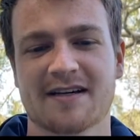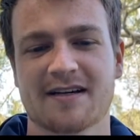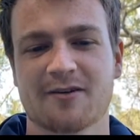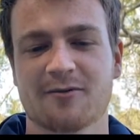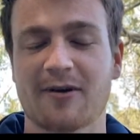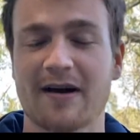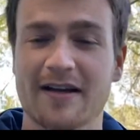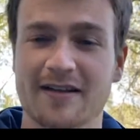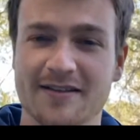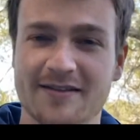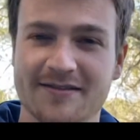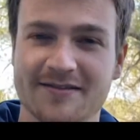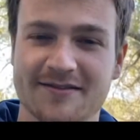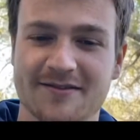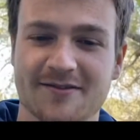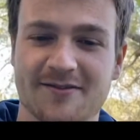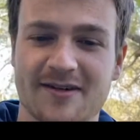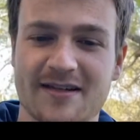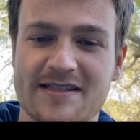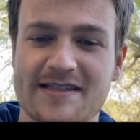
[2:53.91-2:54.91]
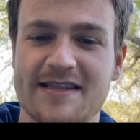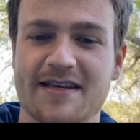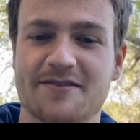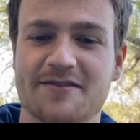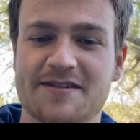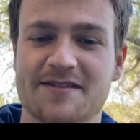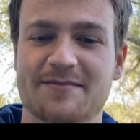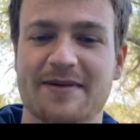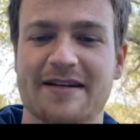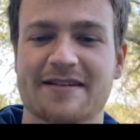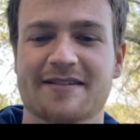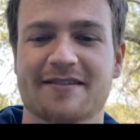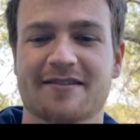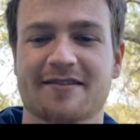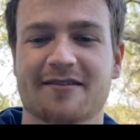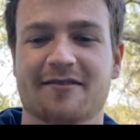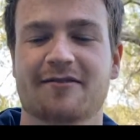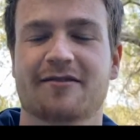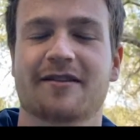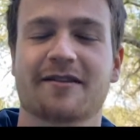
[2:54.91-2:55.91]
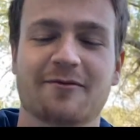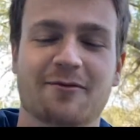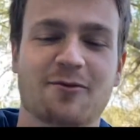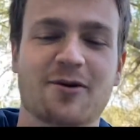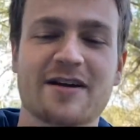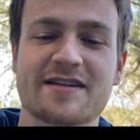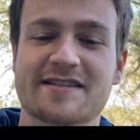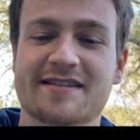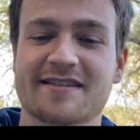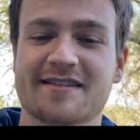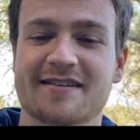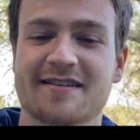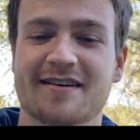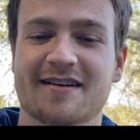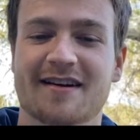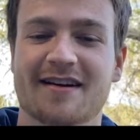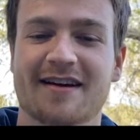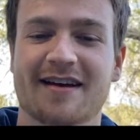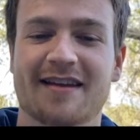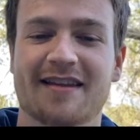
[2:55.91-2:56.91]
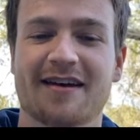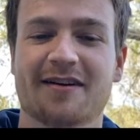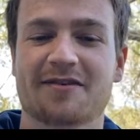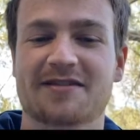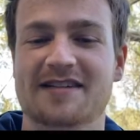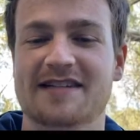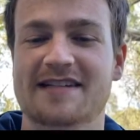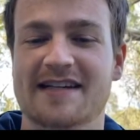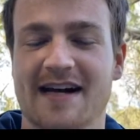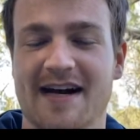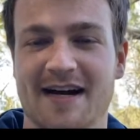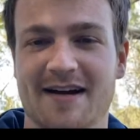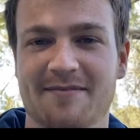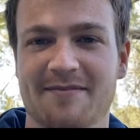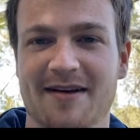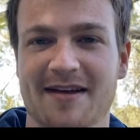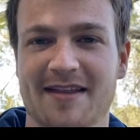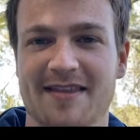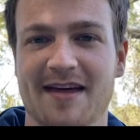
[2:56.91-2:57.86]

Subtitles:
Well, once there was a time